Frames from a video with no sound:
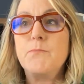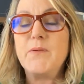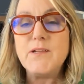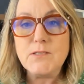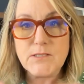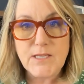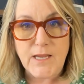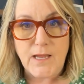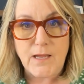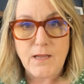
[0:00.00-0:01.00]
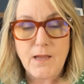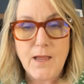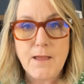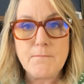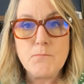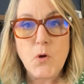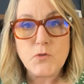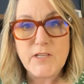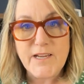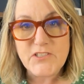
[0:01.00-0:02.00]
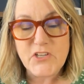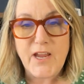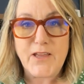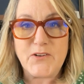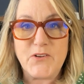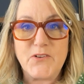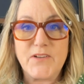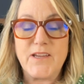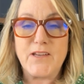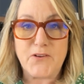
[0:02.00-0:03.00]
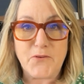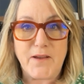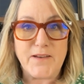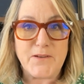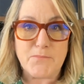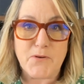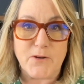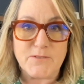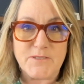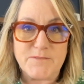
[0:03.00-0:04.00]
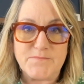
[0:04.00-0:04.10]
building a multi-channel integrated approach.